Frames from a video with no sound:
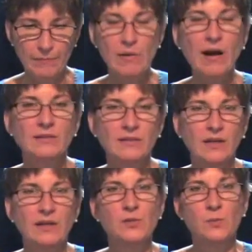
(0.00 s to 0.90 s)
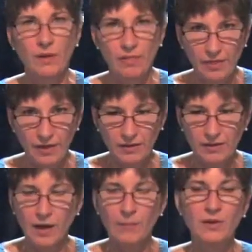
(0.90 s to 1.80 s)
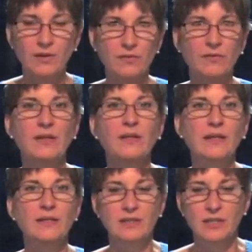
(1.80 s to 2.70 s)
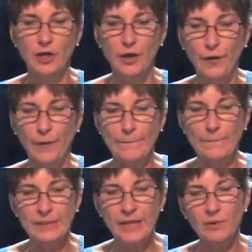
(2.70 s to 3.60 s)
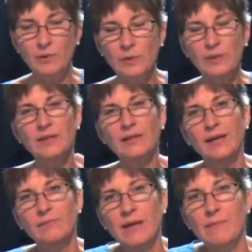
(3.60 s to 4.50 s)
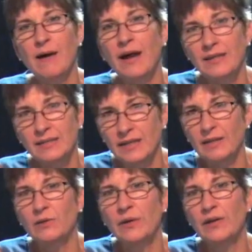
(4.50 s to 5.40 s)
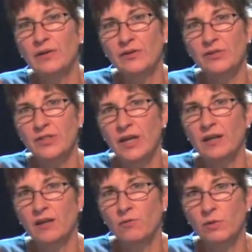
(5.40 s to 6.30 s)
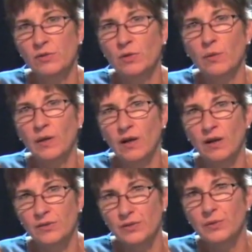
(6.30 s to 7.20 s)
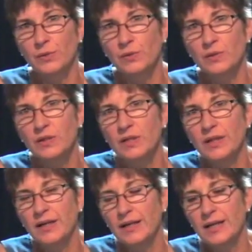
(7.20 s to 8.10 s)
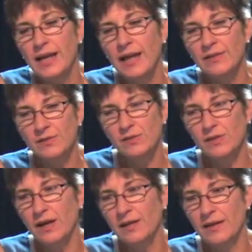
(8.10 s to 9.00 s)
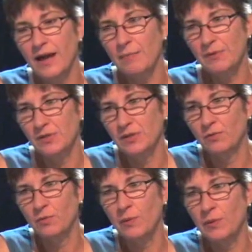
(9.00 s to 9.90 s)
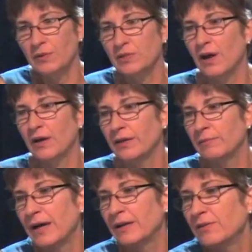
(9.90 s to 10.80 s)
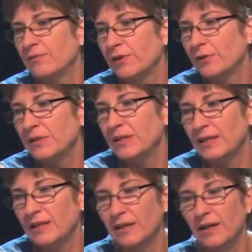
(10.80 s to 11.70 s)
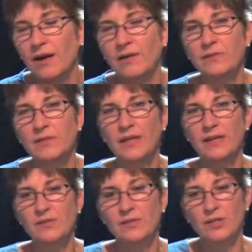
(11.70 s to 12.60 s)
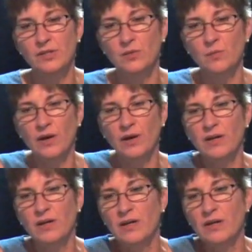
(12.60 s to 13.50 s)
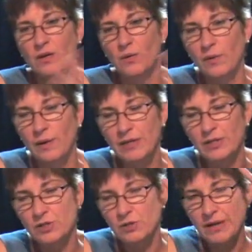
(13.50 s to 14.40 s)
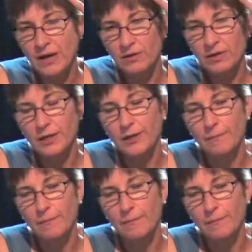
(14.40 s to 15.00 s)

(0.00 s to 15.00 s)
mandala is one thing. I'm going to feel it. But I would really like my mind to get a greater understanding of what's going on too. And this is kind of the opposite of what we were talking about at the very beginning of today's session, where I mentioned about